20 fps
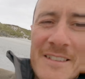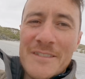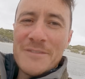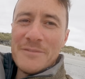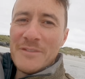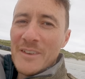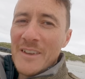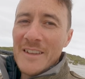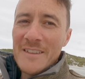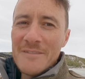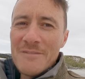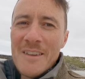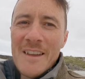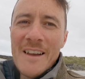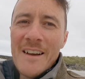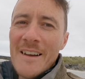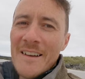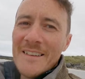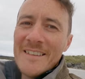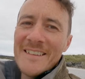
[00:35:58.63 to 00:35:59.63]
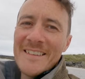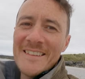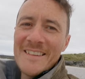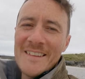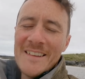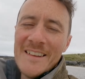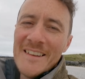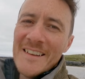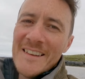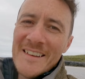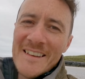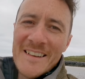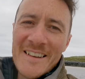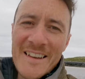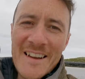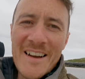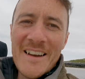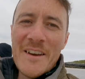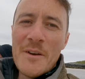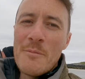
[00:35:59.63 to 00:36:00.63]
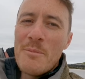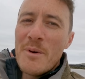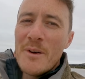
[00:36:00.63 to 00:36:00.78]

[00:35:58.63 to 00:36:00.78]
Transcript: It's really, I kind of